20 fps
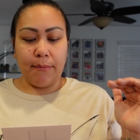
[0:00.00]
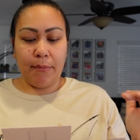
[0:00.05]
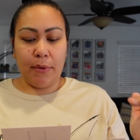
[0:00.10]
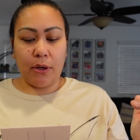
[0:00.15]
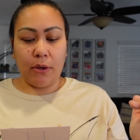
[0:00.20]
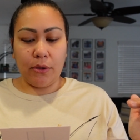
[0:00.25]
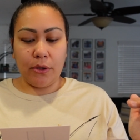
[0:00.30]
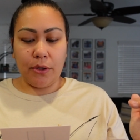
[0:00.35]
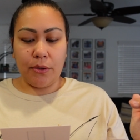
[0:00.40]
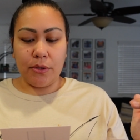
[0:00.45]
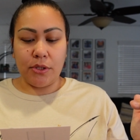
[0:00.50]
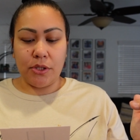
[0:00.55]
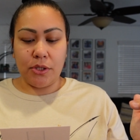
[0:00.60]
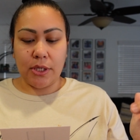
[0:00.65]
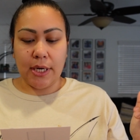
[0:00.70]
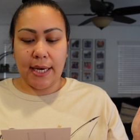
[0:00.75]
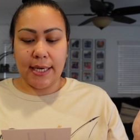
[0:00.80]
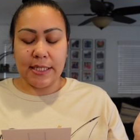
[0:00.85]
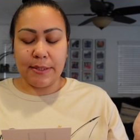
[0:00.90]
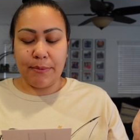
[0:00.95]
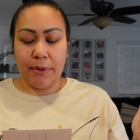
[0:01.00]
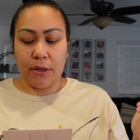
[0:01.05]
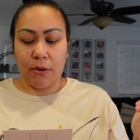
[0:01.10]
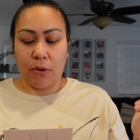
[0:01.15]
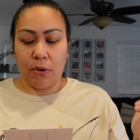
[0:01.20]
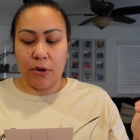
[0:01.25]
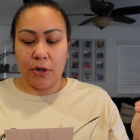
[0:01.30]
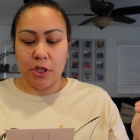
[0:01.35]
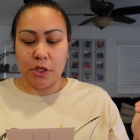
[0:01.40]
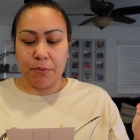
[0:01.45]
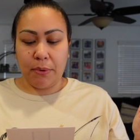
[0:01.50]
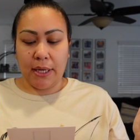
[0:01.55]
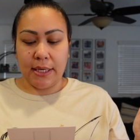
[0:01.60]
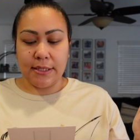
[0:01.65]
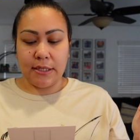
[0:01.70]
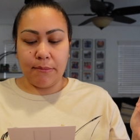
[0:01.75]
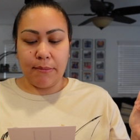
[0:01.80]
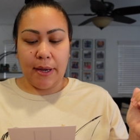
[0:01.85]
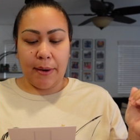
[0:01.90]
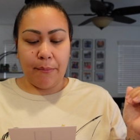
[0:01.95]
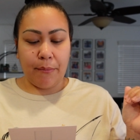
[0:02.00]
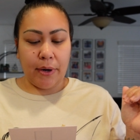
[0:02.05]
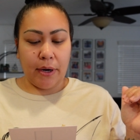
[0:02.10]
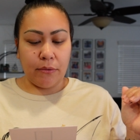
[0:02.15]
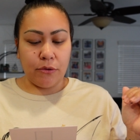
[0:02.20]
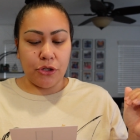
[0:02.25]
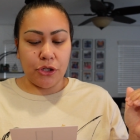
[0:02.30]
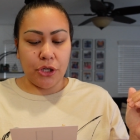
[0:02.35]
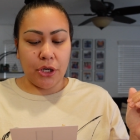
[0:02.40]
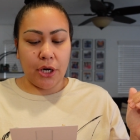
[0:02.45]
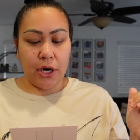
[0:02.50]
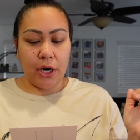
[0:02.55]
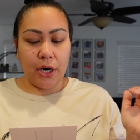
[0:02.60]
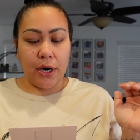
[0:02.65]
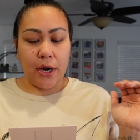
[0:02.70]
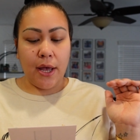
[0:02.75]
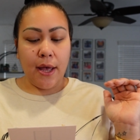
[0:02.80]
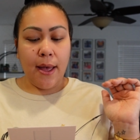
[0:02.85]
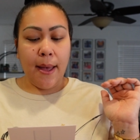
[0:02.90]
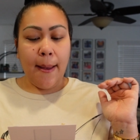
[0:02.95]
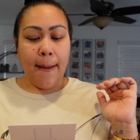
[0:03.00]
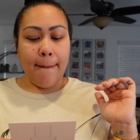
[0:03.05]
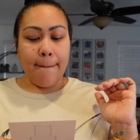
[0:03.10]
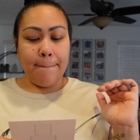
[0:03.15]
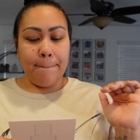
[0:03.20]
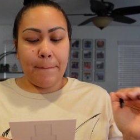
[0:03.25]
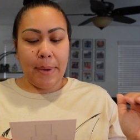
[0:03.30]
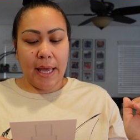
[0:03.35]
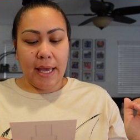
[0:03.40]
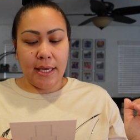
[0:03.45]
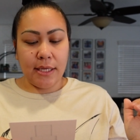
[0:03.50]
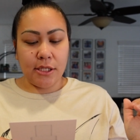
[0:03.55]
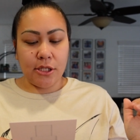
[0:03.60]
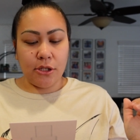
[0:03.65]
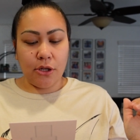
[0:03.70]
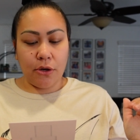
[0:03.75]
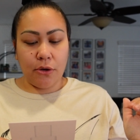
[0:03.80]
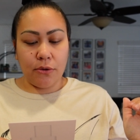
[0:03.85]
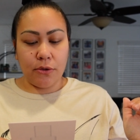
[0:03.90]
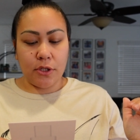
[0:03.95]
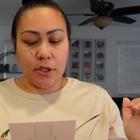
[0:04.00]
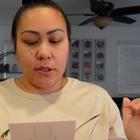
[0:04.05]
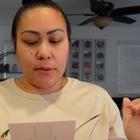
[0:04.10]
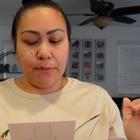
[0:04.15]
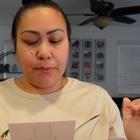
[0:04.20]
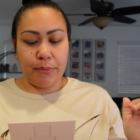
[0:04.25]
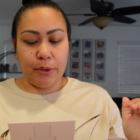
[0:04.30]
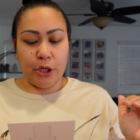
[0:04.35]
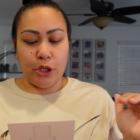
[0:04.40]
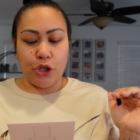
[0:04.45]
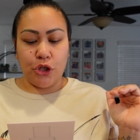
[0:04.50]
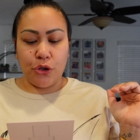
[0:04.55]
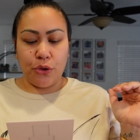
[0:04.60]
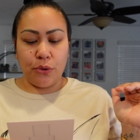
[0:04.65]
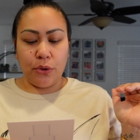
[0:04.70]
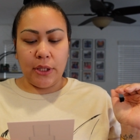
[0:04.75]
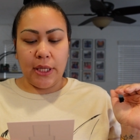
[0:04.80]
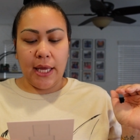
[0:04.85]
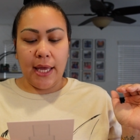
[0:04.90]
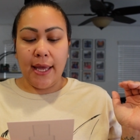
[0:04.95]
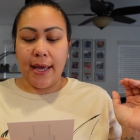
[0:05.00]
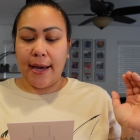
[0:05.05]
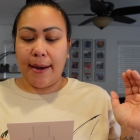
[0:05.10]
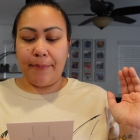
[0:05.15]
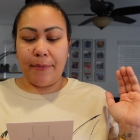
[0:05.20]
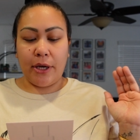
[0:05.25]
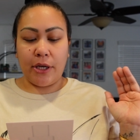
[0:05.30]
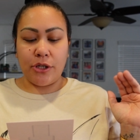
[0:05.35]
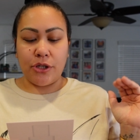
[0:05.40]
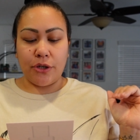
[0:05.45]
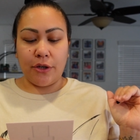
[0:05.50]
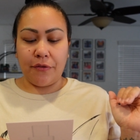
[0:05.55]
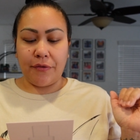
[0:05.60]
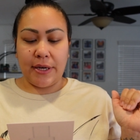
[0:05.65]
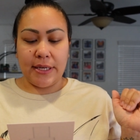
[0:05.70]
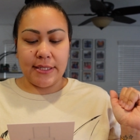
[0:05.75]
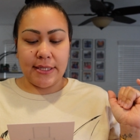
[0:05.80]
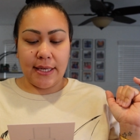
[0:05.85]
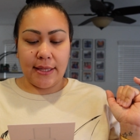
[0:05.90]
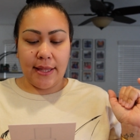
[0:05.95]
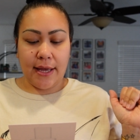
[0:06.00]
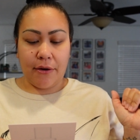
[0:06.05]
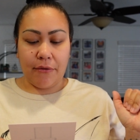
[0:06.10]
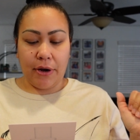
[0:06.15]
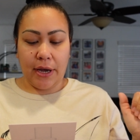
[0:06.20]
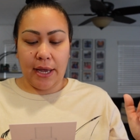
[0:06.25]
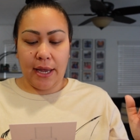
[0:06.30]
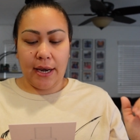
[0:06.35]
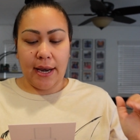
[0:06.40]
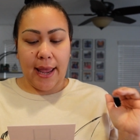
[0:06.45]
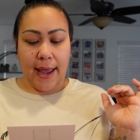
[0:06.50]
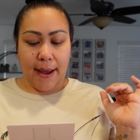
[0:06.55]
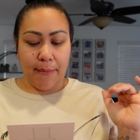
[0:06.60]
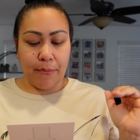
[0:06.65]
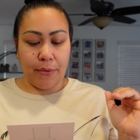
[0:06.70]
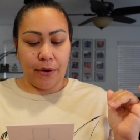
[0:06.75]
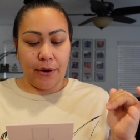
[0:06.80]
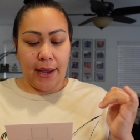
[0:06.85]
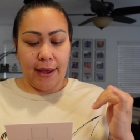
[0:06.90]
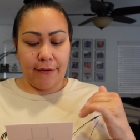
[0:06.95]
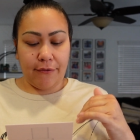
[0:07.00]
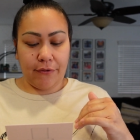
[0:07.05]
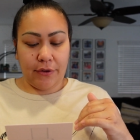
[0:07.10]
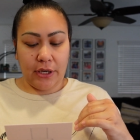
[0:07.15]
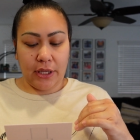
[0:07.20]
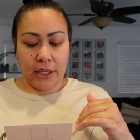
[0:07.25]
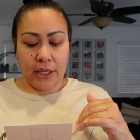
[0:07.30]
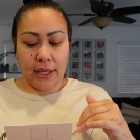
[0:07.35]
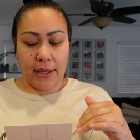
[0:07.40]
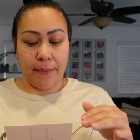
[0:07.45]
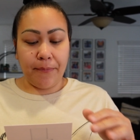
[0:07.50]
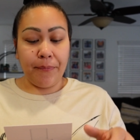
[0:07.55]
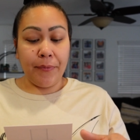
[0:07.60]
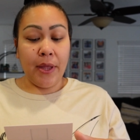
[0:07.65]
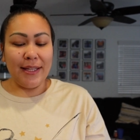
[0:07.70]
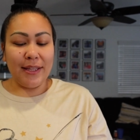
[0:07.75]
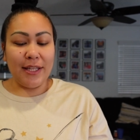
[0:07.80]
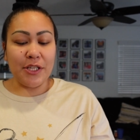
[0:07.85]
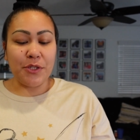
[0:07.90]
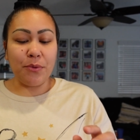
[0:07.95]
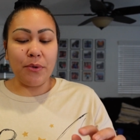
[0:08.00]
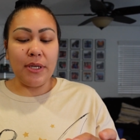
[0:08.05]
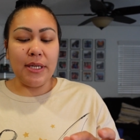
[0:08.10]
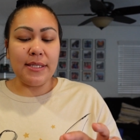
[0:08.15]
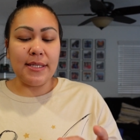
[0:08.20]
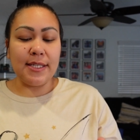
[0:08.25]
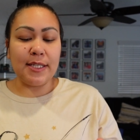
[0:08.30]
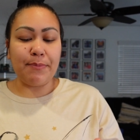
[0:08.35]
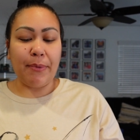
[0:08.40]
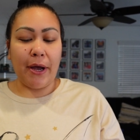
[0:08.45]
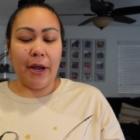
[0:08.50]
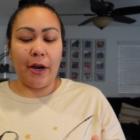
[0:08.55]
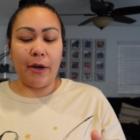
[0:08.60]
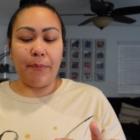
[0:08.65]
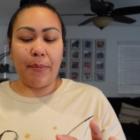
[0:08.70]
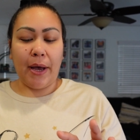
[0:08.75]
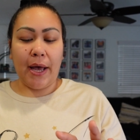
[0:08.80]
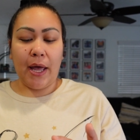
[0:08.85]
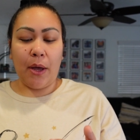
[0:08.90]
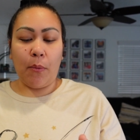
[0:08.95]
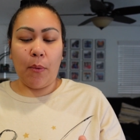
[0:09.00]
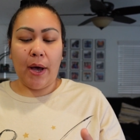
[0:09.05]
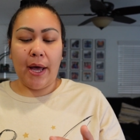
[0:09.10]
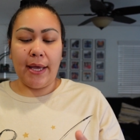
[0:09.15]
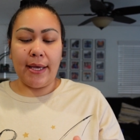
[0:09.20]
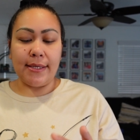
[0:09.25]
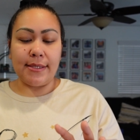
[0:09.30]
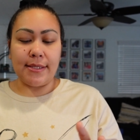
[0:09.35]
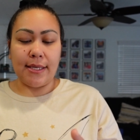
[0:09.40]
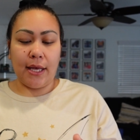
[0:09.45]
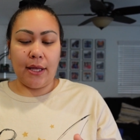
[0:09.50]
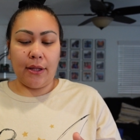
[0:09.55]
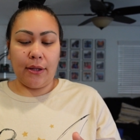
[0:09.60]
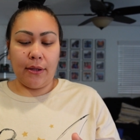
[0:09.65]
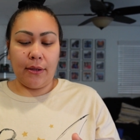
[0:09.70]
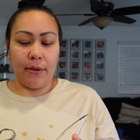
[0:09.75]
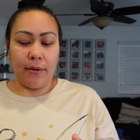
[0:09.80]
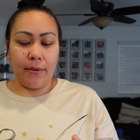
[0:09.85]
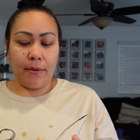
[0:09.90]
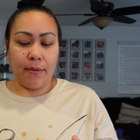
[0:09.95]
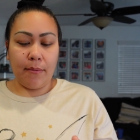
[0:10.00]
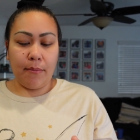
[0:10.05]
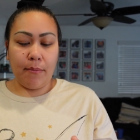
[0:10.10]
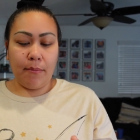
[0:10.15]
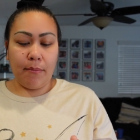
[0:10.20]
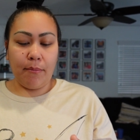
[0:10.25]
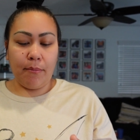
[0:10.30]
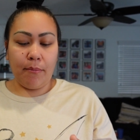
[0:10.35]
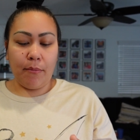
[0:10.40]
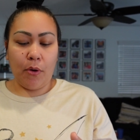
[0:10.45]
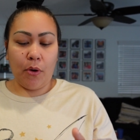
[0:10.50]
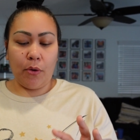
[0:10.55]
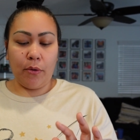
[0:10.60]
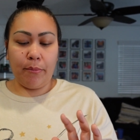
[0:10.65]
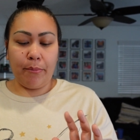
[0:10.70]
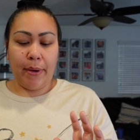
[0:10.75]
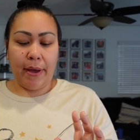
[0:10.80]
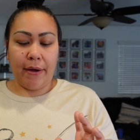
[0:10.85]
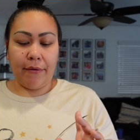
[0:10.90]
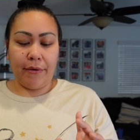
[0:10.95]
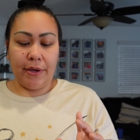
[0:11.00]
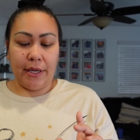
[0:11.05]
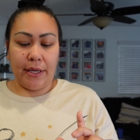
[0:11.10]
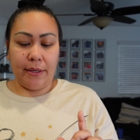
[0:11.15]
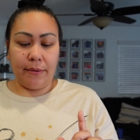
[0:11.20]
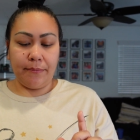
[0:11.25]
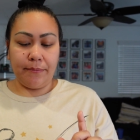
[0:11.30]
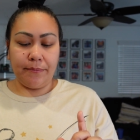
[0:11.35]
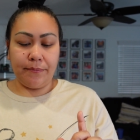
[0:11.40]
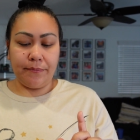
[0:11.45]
Middle notes, jasmine, orange blossom, and brown sugar. Base notes, patchouli, I'm not sure if I said that right, amber, and vanilla. This one is inspired by YSL, Mon Paris.